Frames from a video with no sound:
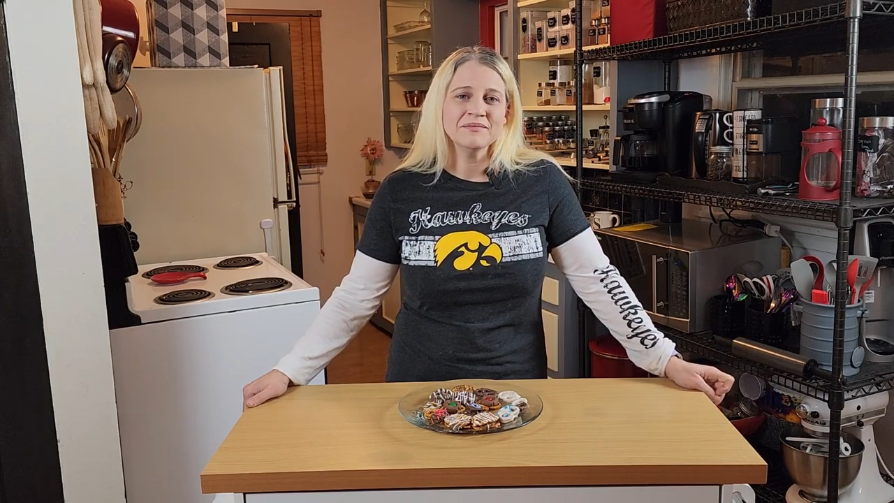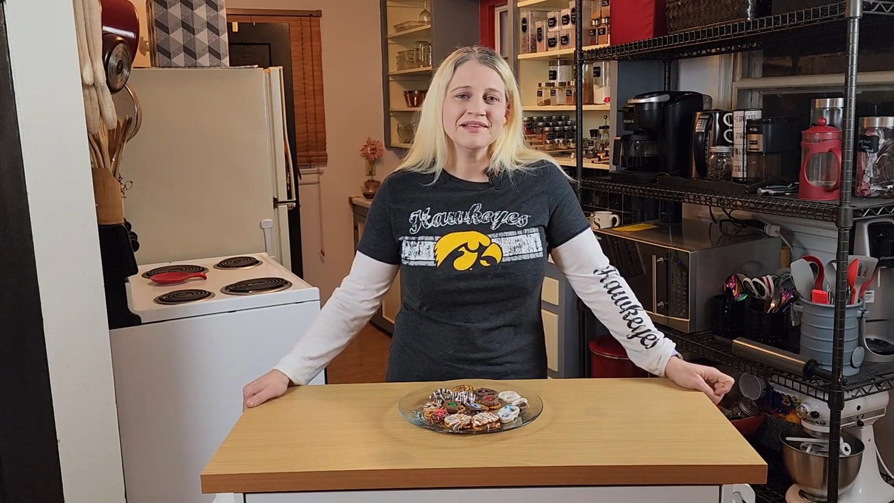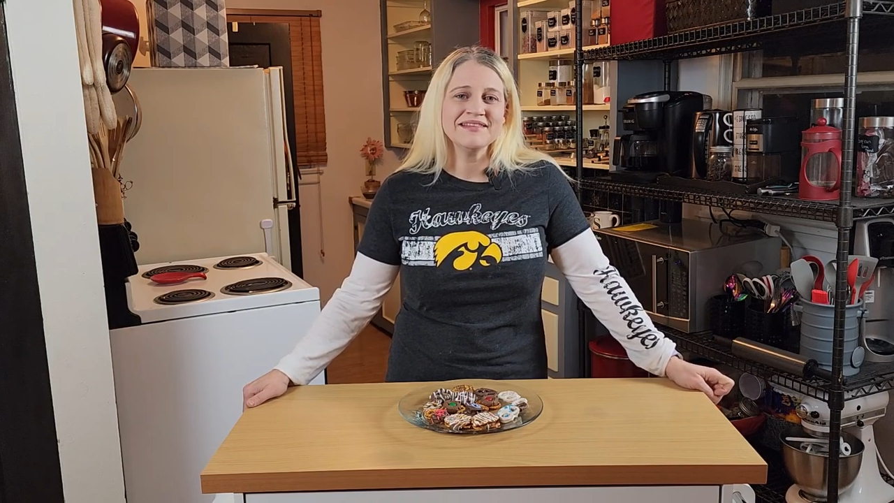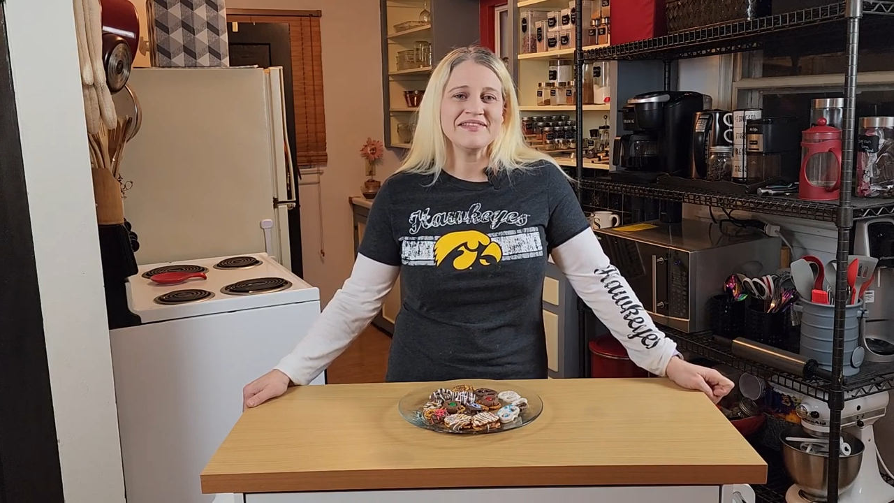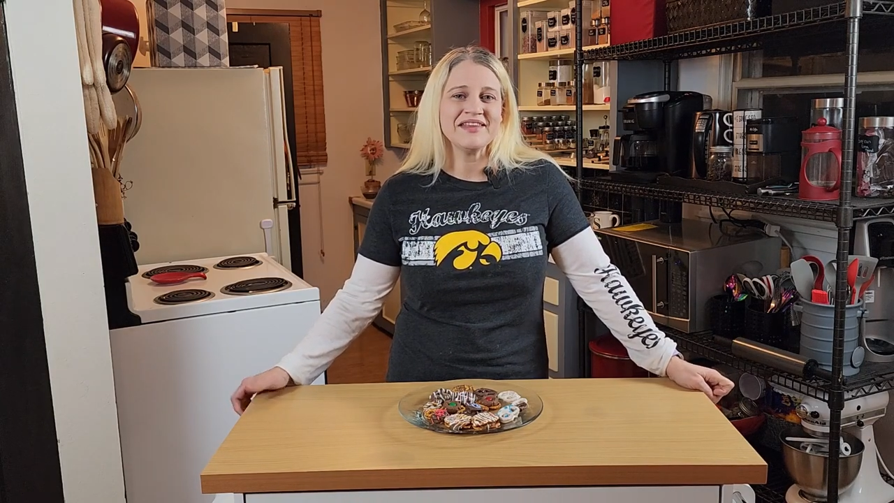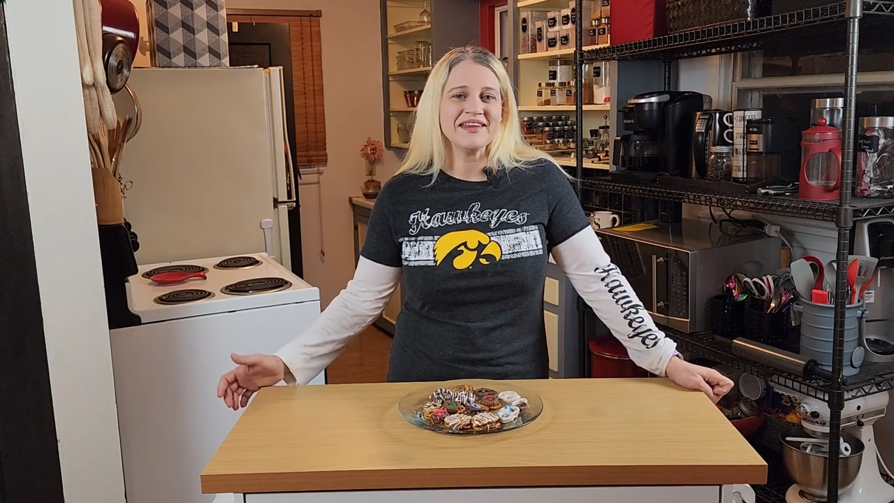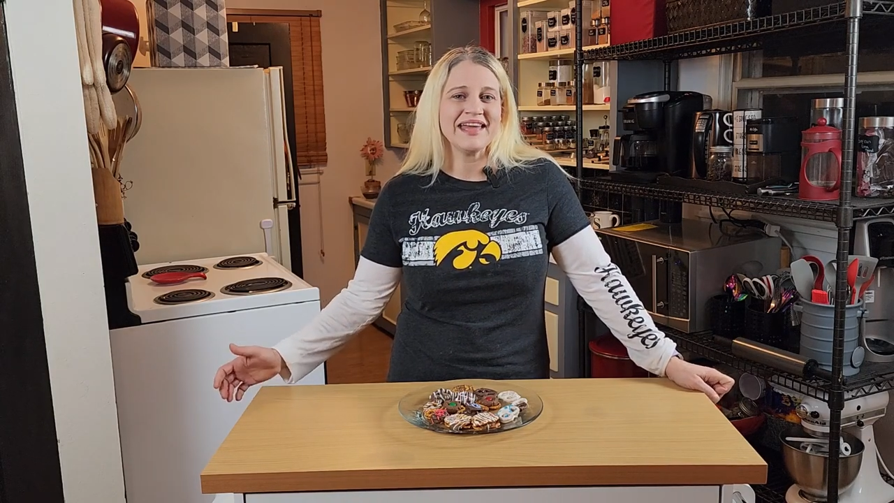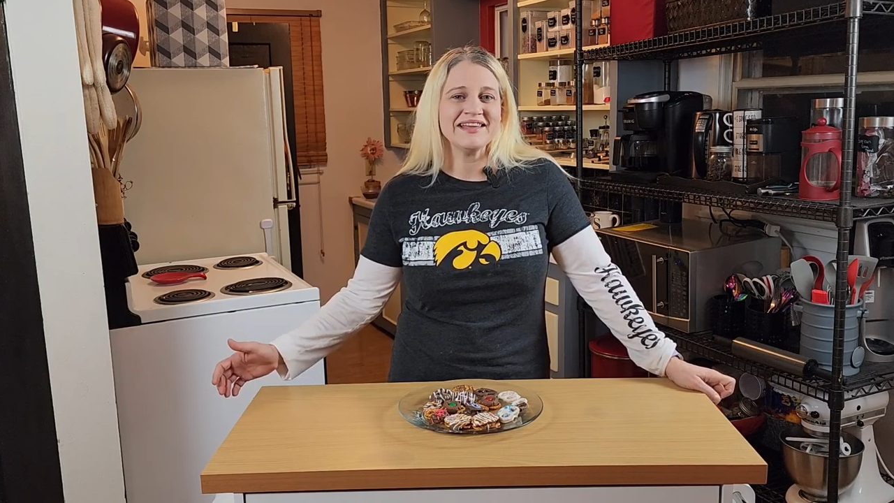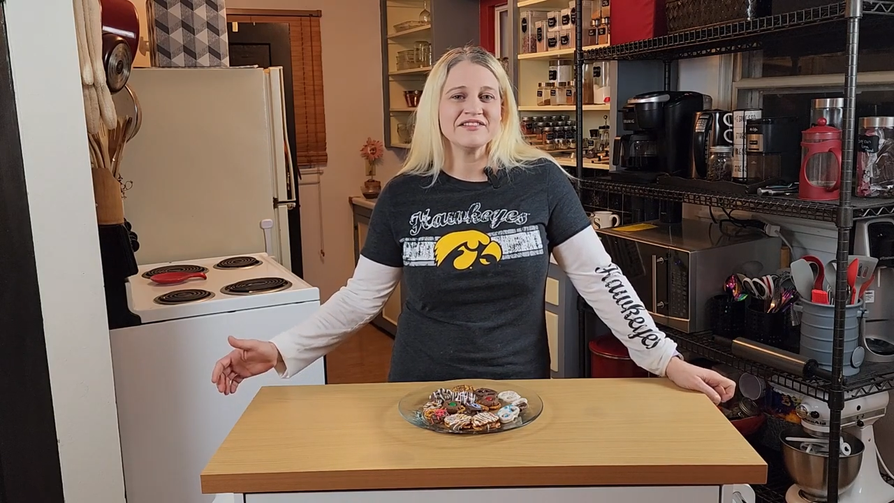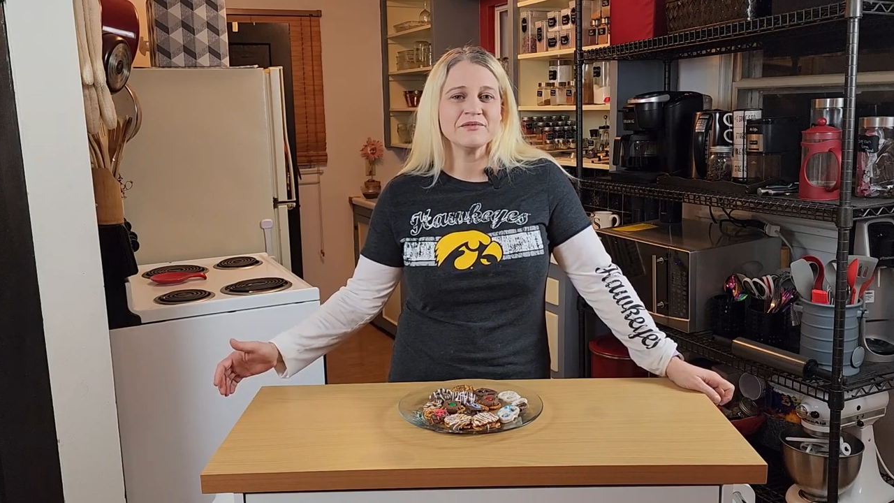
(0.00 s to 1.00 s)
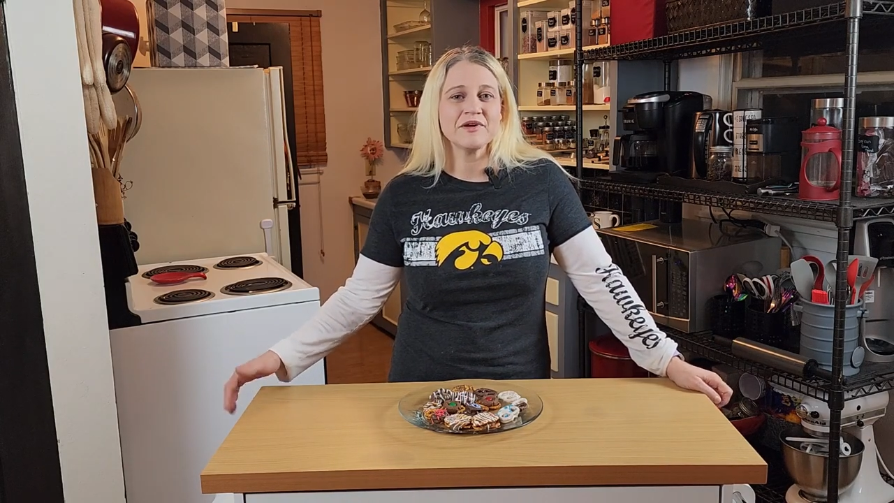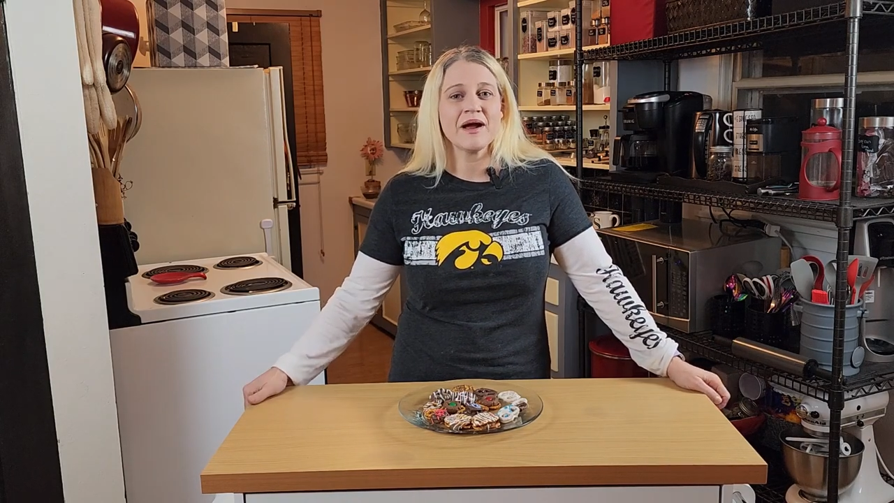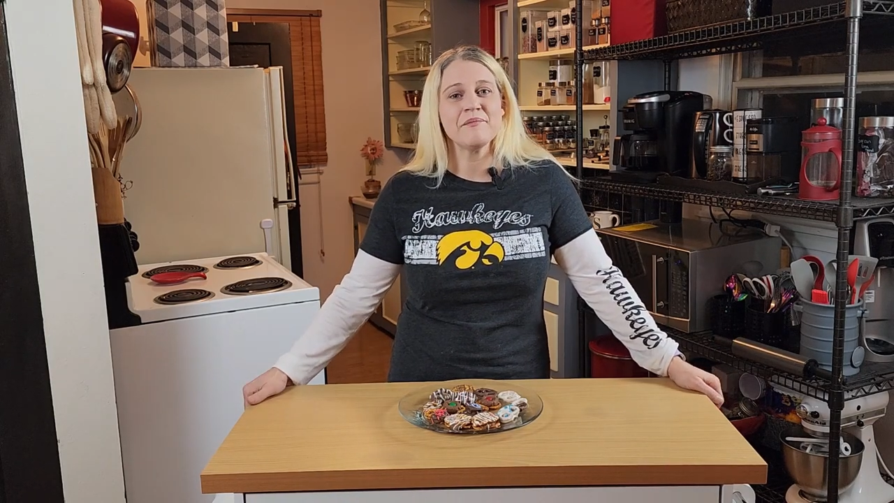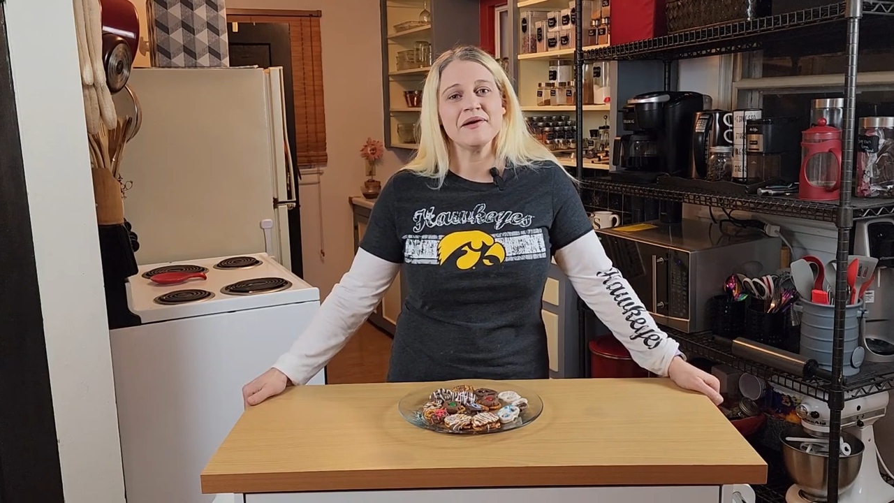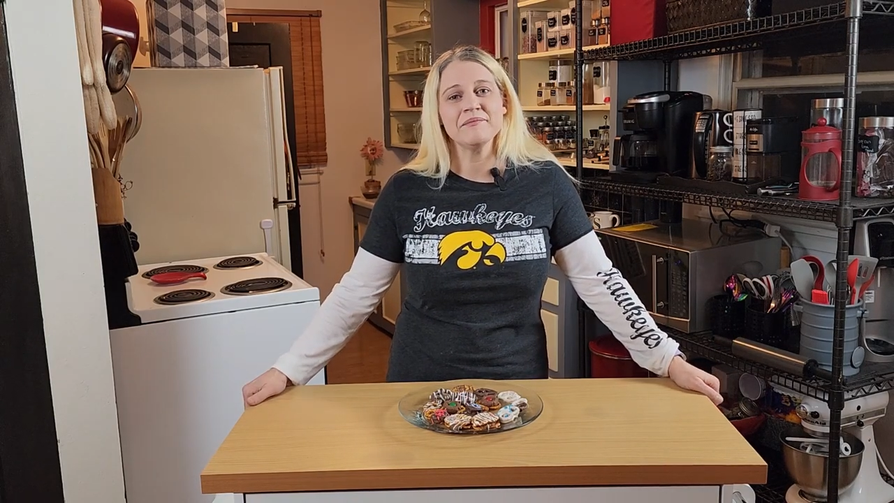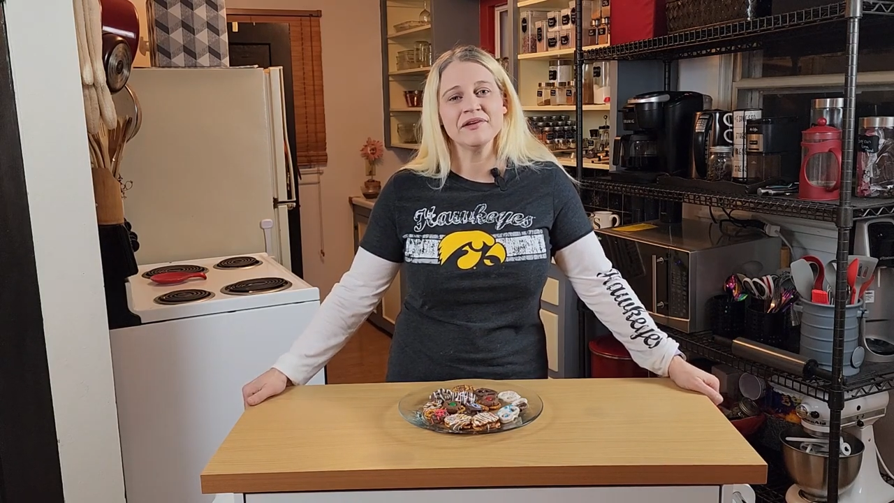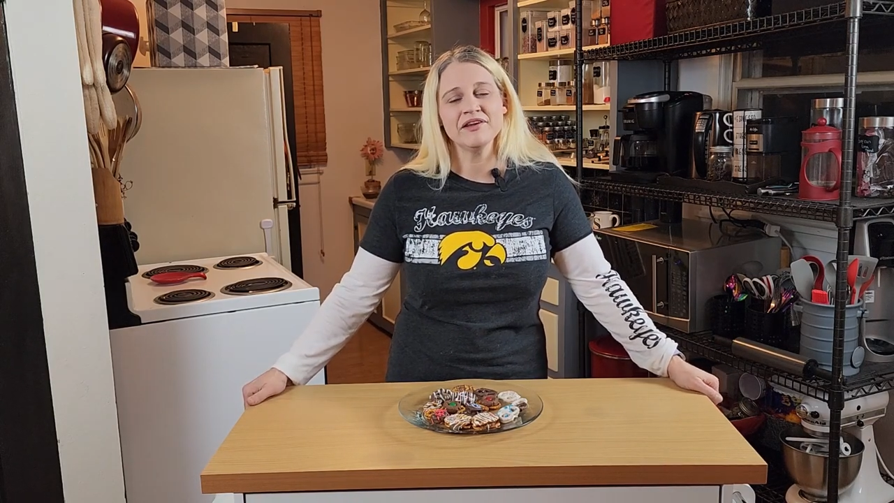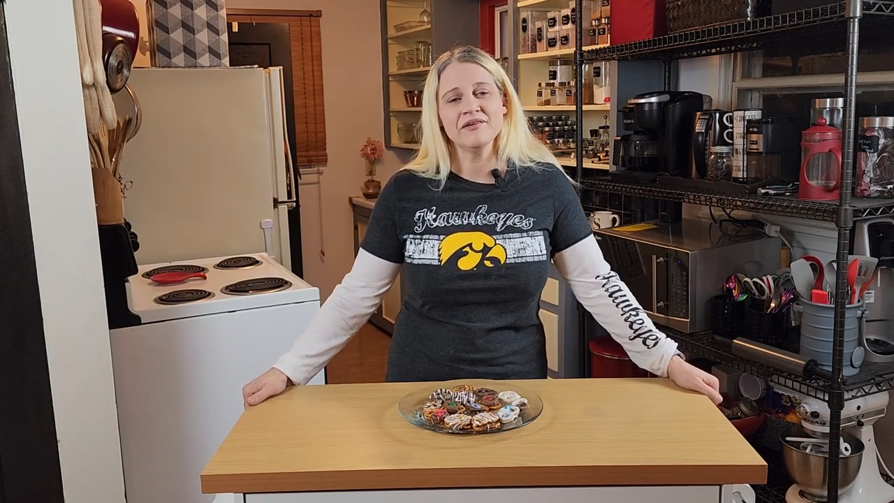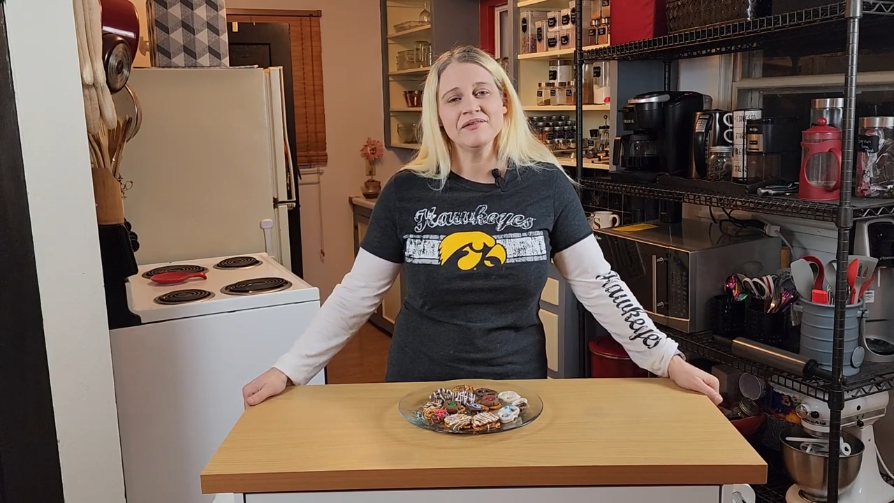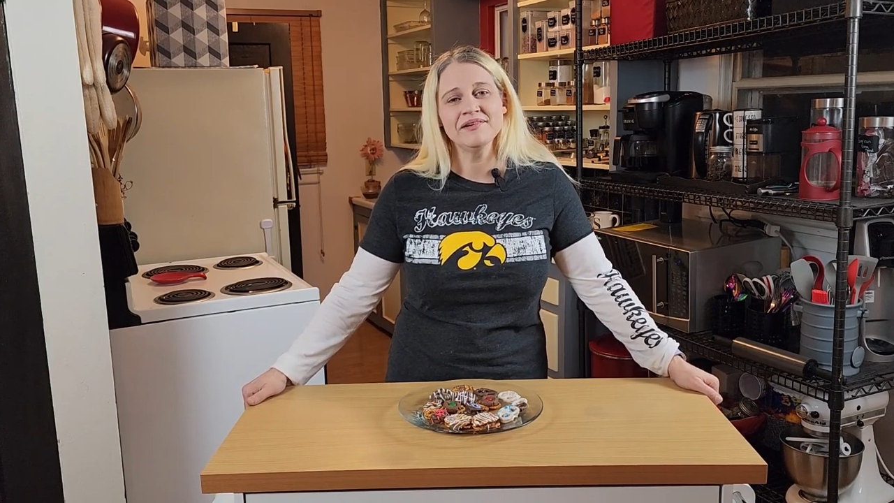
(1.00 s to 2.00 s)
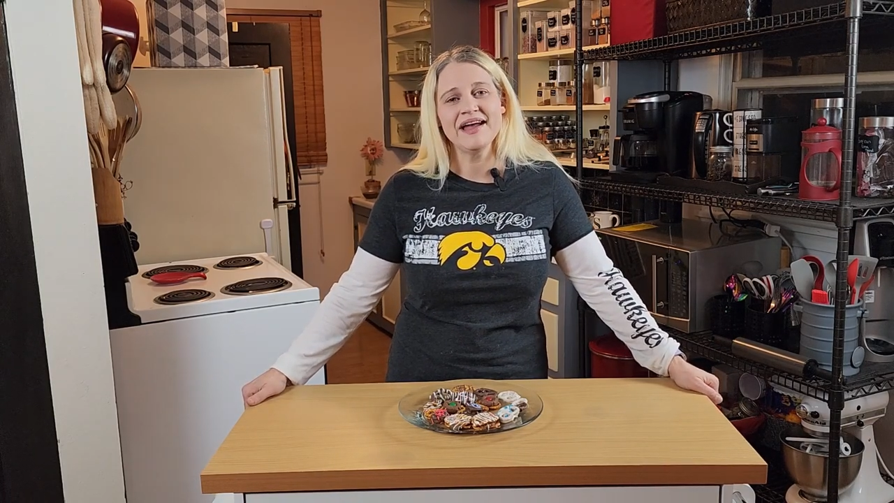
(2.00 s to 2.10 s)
please hit the like and subscribe button below,